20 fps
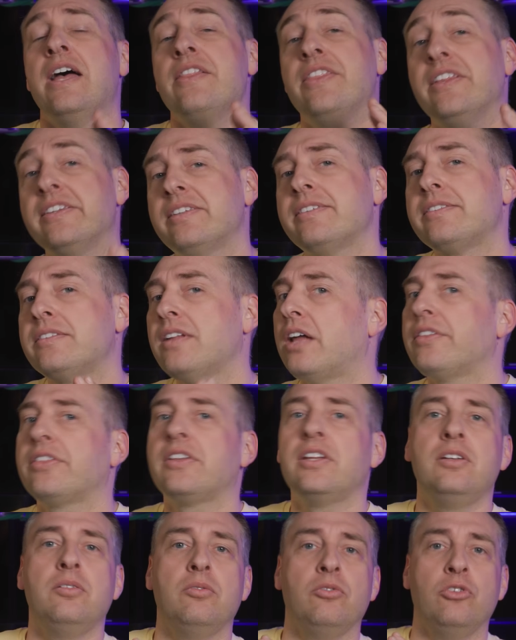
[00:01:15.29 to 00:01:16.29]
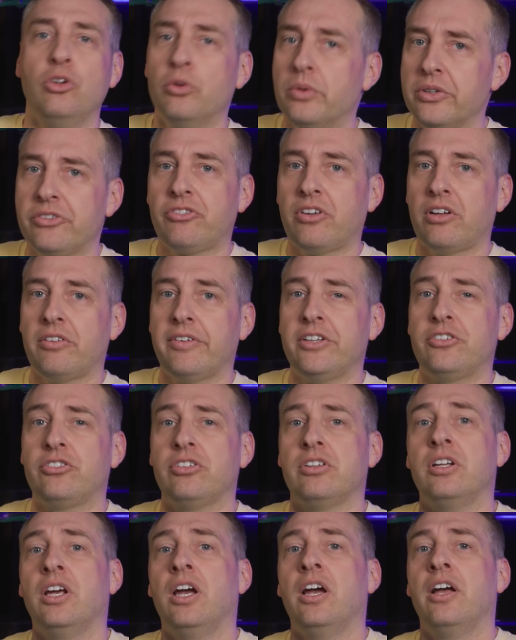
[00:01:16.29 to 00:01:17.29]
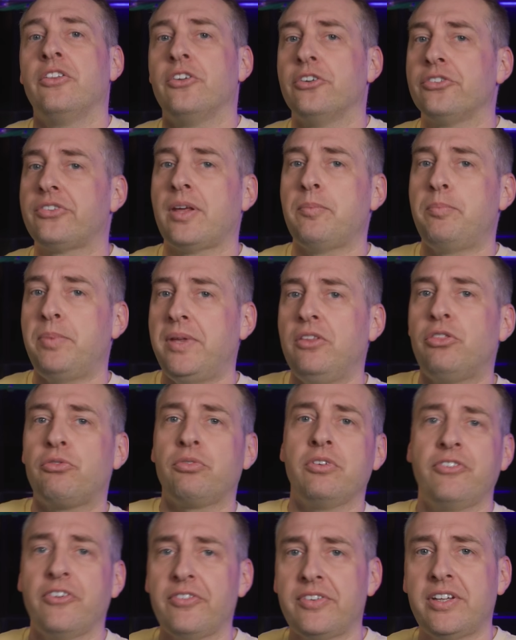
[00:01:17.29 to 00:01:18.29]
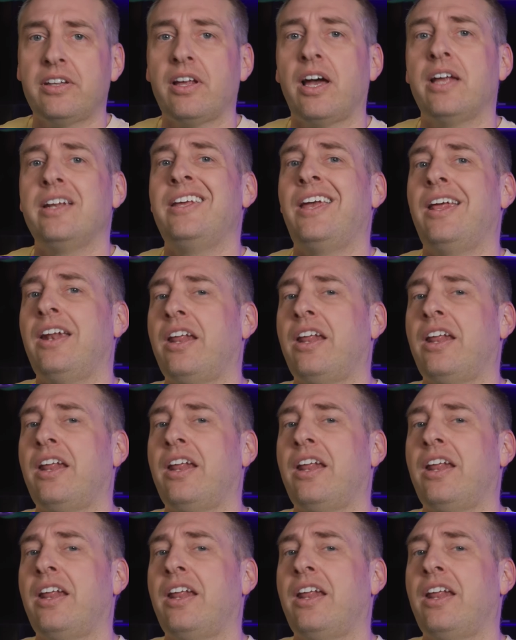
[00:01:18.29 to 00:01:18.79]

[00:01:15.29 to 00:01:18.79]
This is not the newest generation there's a P350 Tiny,